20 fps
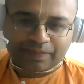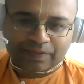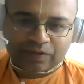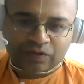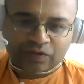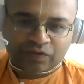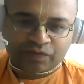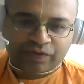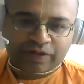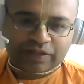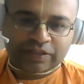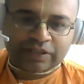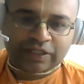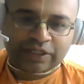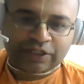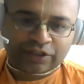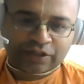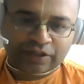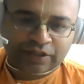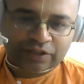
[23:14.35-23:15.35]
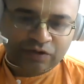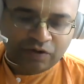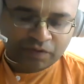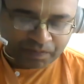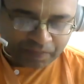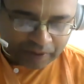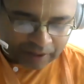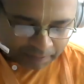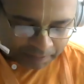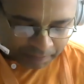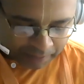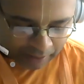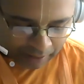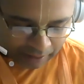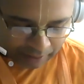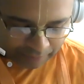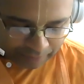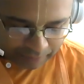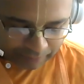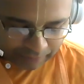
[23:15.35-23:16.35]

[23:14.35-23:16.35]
So first section is of parampara.